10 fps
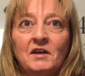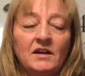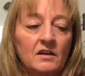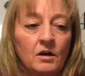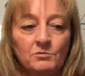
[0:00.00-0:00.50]

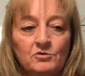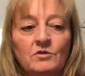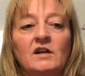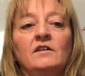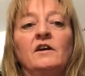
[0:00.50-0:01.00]
It comes
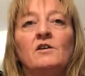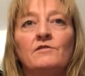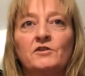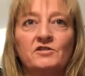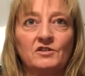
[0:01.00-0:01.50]
directly out
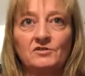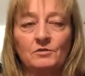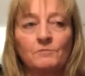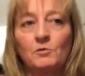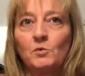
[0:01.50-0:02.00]
of our
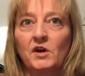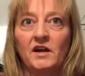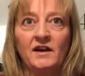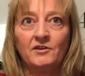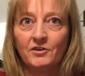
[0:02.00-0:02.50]
system from what
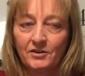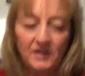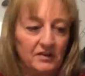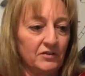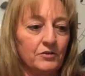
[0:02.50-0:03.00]
I entered
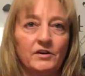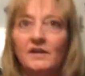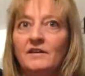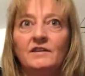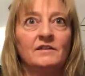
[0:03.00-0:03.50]
and
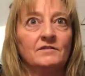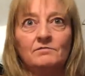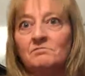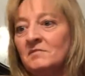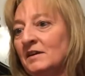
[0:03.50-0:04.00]
created,
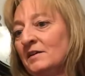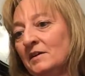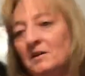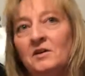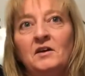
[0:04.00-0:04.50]
and
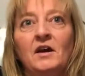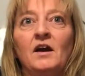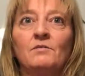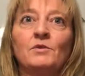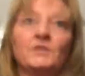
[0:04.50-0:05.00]

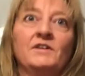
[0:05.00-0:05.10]
I run